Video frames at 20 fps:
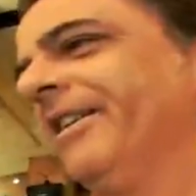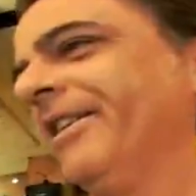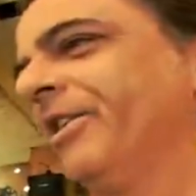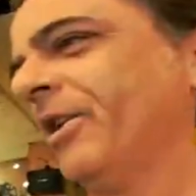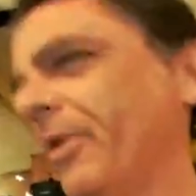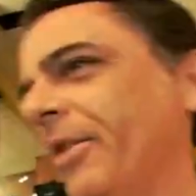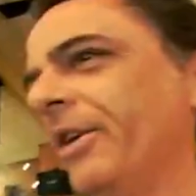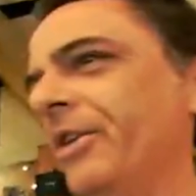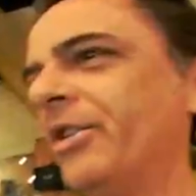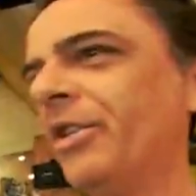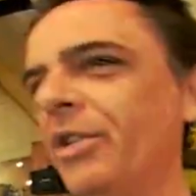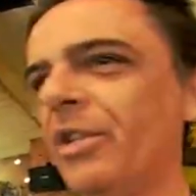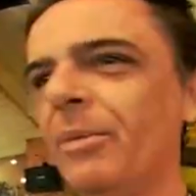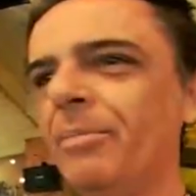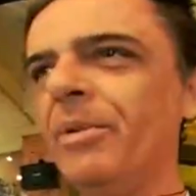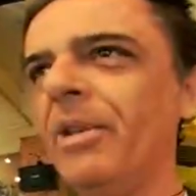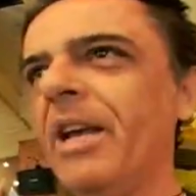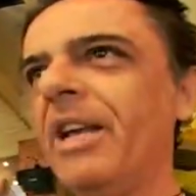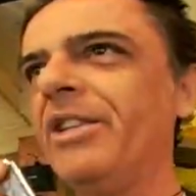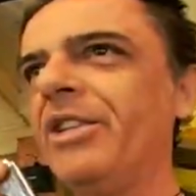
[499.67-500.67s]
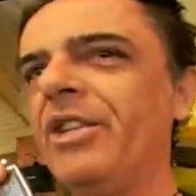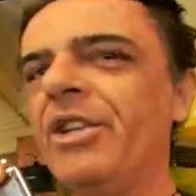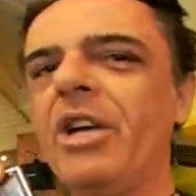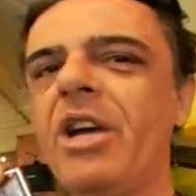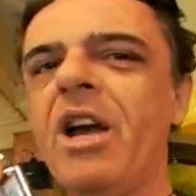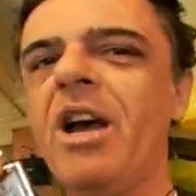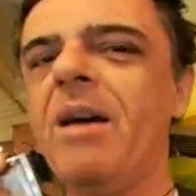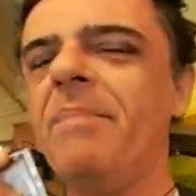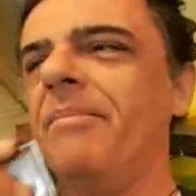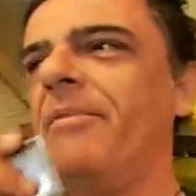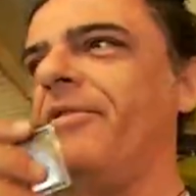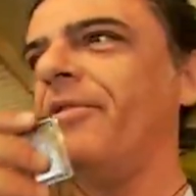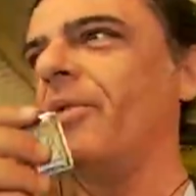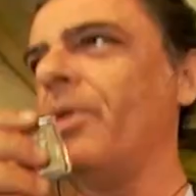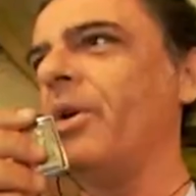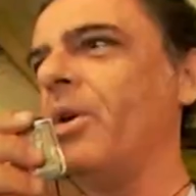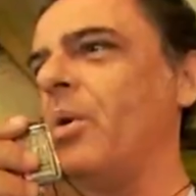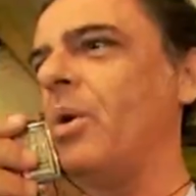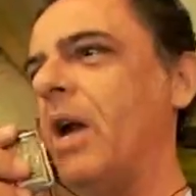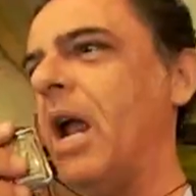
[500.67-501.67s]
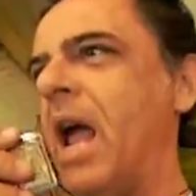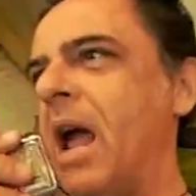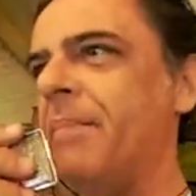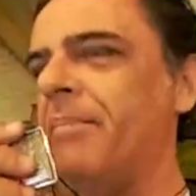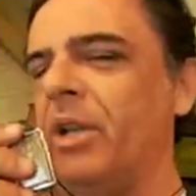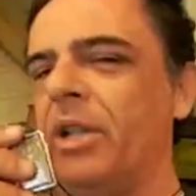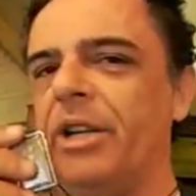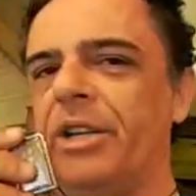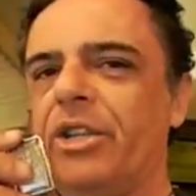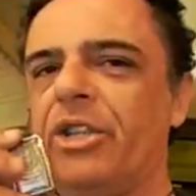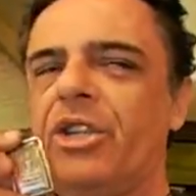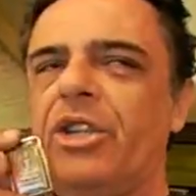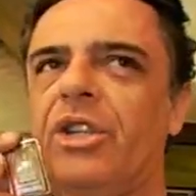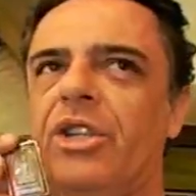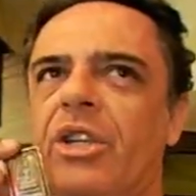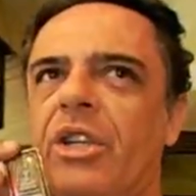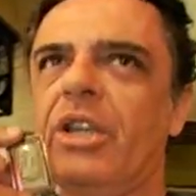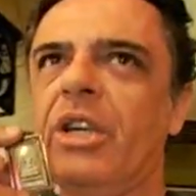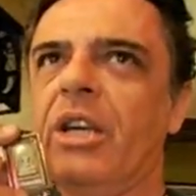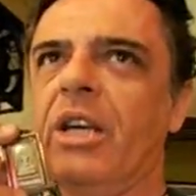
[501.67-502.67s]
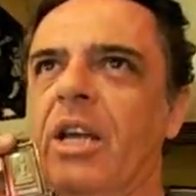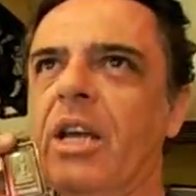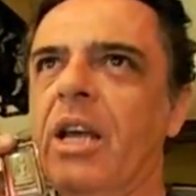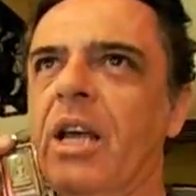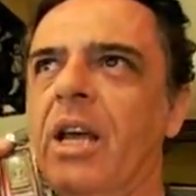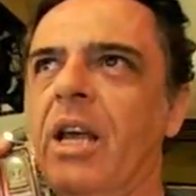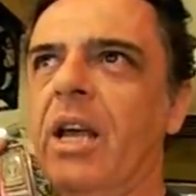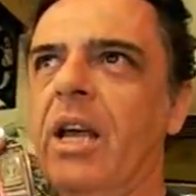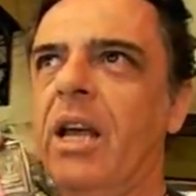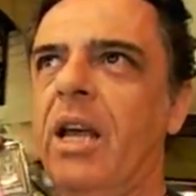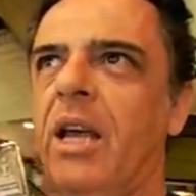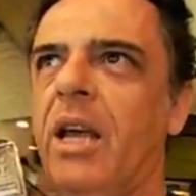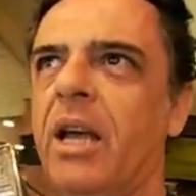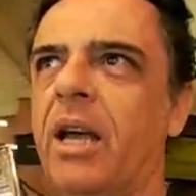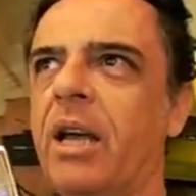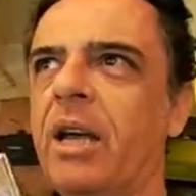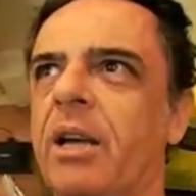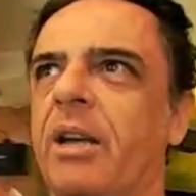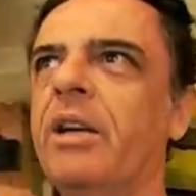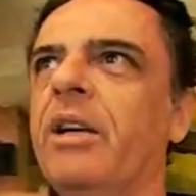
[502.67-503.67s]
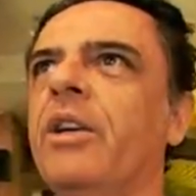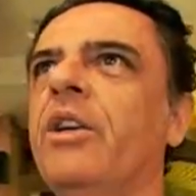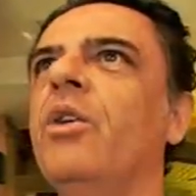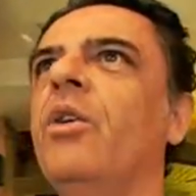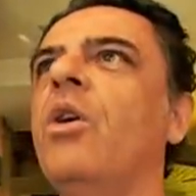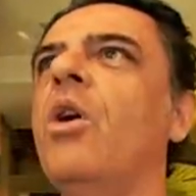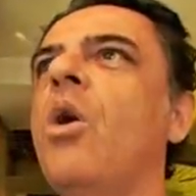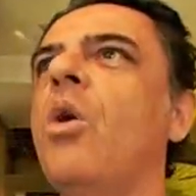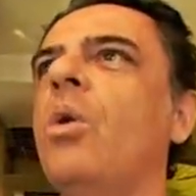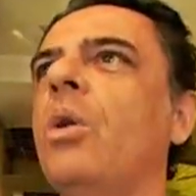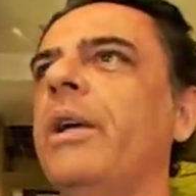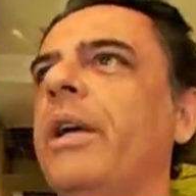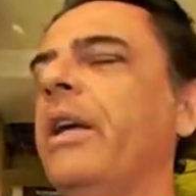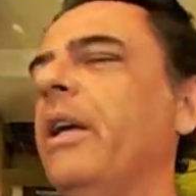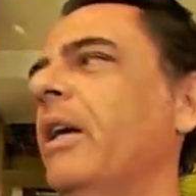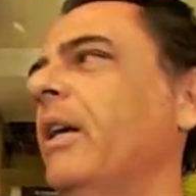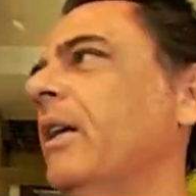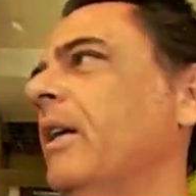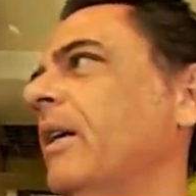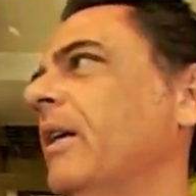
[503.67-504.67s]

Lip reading: So this is the place to come for your amulets, your holy